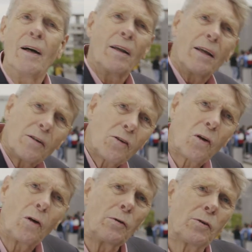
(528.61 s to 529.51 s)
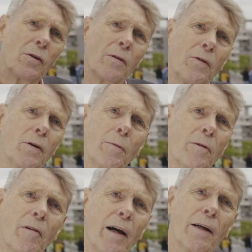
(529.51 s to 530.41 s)
the exclusion of
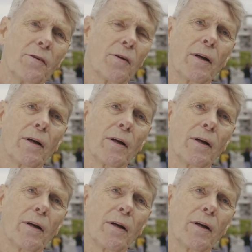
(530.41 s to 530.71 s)
human rights?